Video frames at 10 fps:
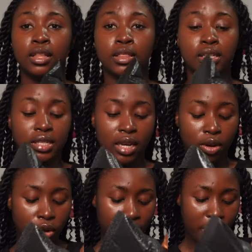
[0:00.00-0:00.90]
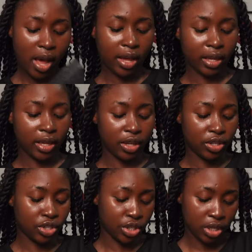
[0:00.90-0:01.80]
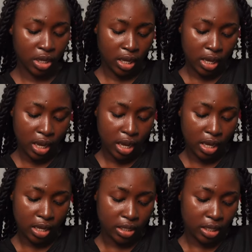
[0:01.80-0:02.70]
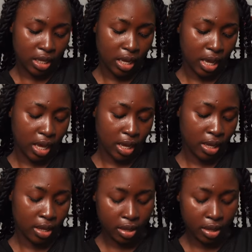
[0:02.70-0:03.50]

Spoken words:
The second package is here,